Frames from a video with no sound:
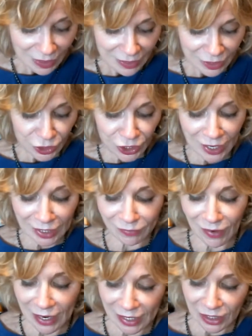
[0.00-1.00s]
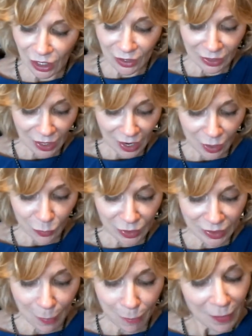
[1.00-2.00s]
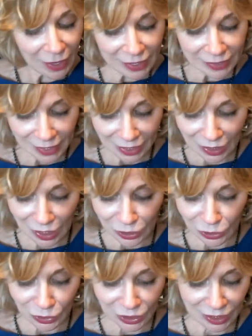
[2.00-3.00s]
The genetic findings are in line with the many psychological